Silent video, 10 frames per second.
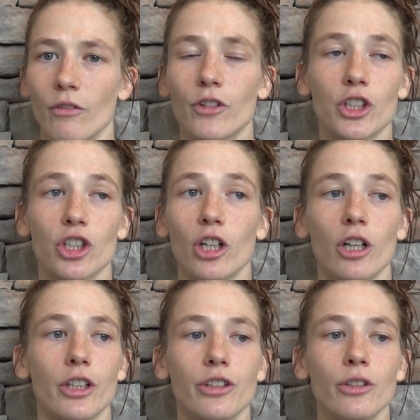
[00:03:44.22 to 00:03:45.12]
For
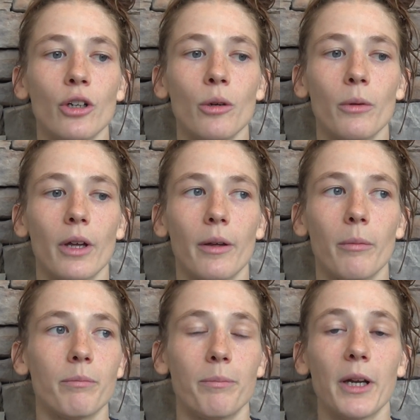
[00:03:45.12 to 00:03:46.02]
sure. You know,
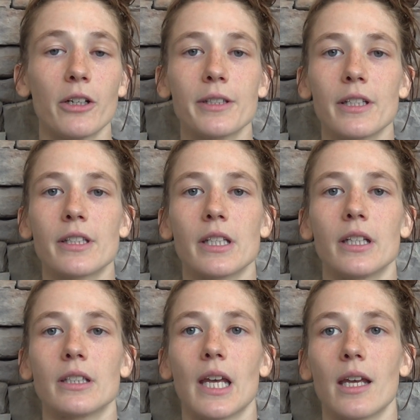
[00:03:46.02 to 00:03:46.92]
Paris is the
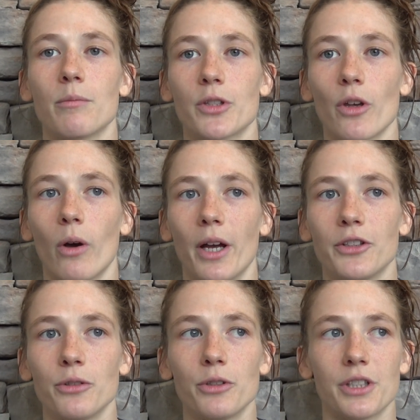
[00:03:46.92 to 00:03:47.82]
end game, so I
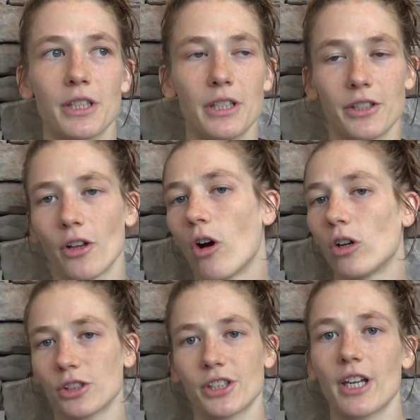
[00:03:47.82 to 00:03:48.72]
do see these
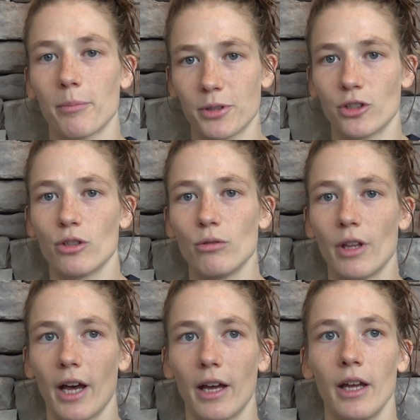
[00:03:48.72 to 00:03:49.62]
all steps to
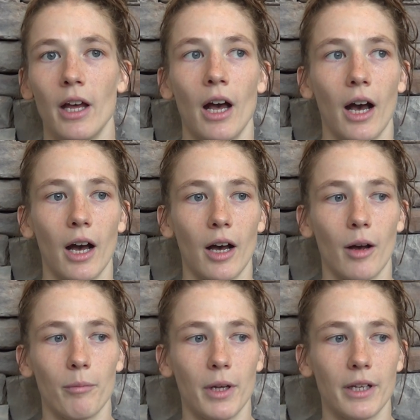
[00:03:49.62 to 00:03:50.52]
that.
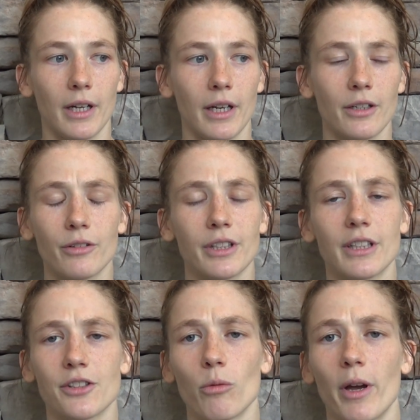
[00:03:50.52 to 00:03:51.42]
And I don't
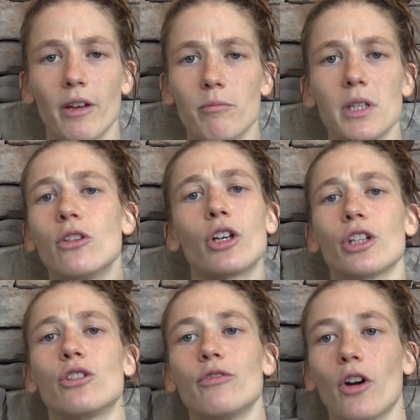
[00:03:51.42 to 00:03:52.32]
think that's a way of me
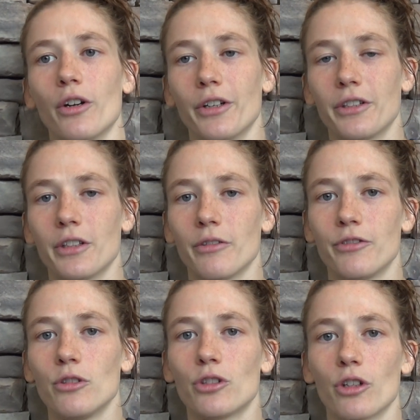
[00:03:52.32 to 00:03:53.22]
looking too far at it in the
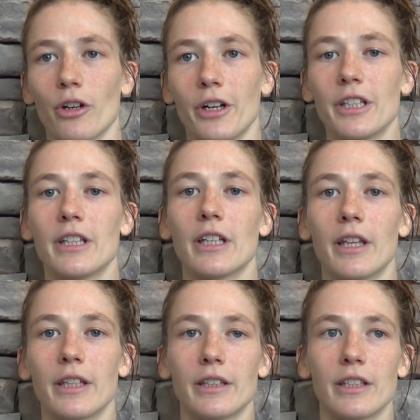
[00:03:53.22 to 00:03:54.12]
future or anything.
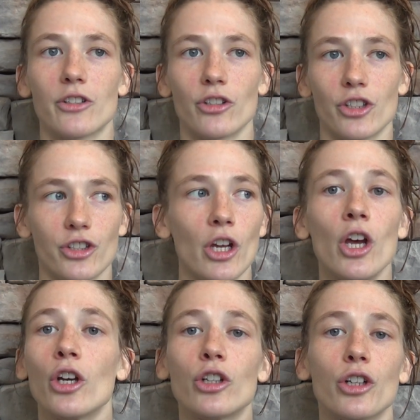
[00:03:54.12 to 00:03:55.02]
I think these are just
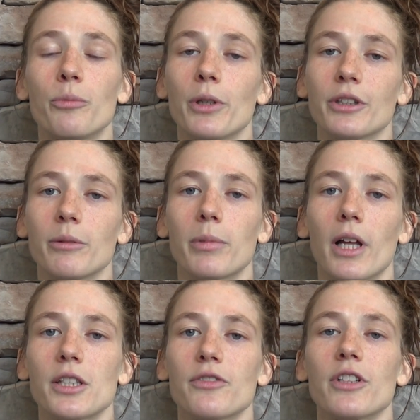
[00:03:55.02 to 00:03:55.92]
good building
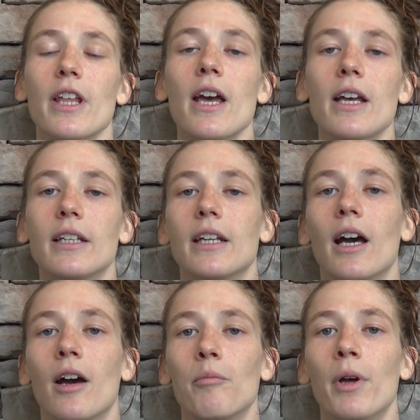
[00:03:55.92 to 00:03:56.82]
blocks for that,
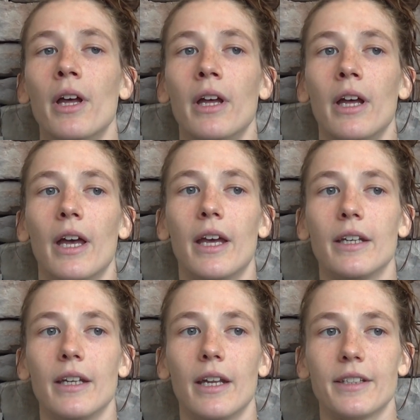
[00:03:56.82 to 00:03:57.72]

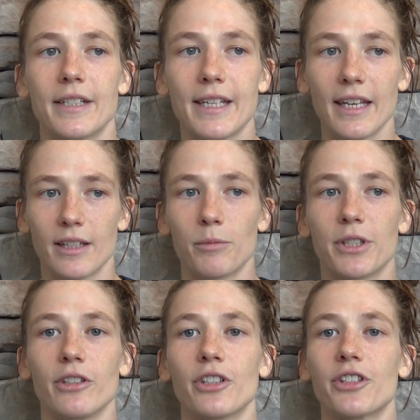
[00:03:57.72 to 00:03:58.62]
and to take them
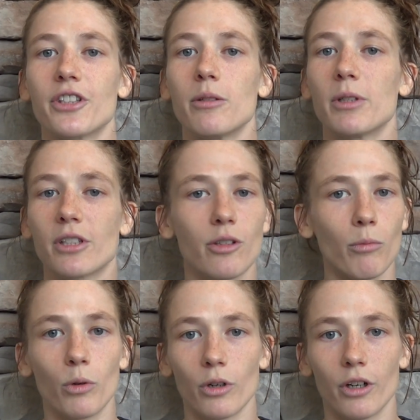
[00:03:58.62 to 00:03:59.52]
seriously, because the
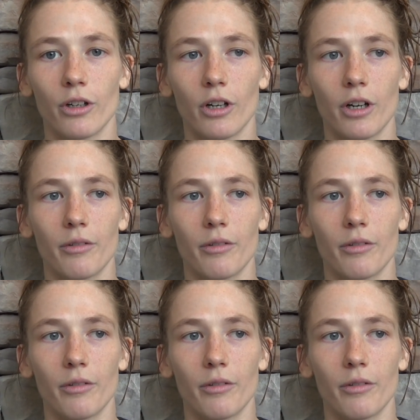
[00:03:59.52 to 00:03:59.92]
more